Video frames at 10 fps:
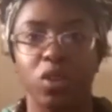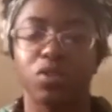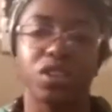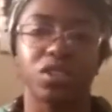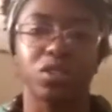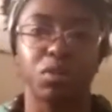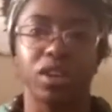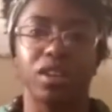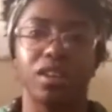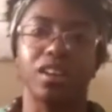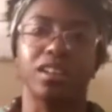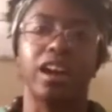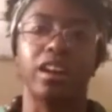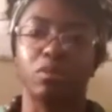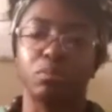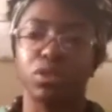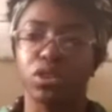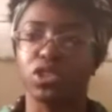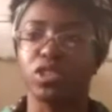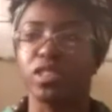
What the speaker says: or if there's been a lot of push